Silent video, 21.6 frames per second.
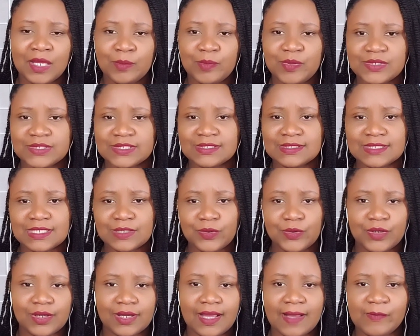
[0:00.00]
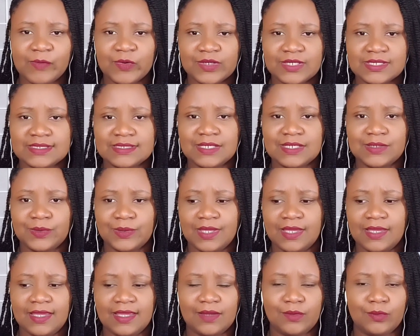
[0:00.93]
Persons are going to come on and say,
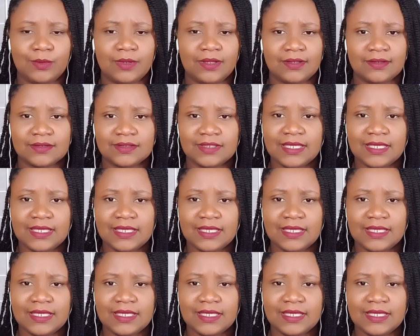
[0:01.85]
okay, well,